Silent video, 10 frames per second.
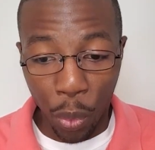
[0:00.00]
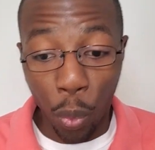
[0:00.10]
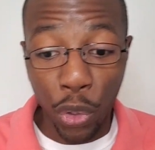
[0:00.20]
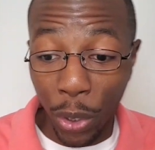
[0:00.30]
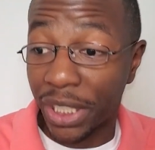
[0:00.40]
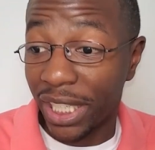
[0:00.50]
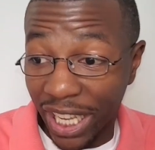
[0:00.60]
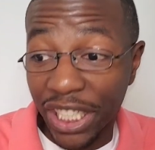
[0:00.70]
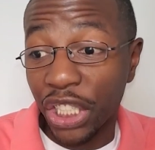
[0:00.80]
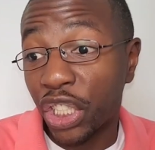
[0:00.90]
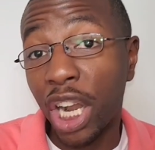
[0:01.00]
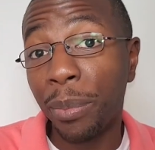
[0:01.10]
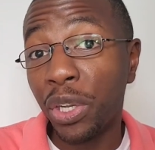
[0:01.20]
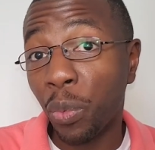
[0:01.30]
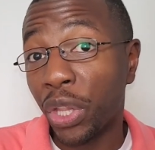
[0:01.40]
Your genetics
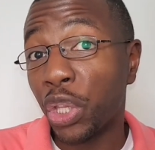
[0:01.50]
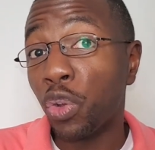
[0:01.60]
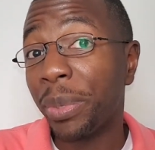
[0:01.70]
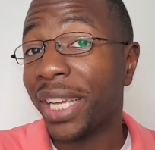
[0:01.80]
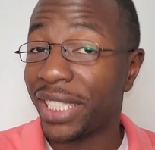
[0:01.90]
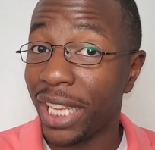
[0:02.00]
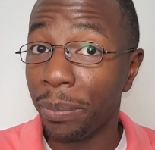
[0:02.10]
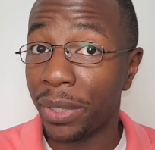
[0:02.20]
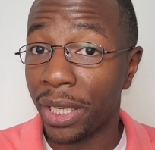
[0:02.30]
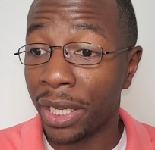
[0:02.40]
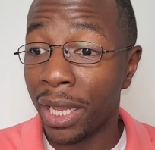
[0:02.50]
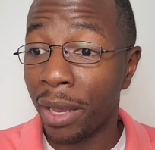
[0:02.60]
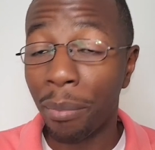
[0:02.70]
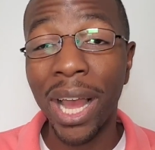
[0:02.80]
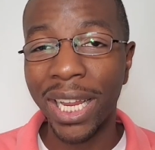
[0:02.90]
determined whether you would be accepted
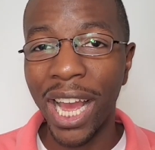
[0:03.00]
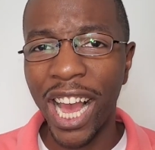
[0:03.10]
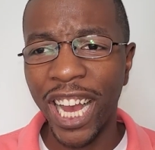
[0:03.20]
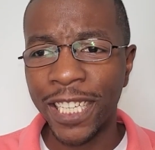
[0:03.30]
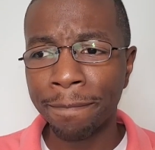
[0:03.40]
by God.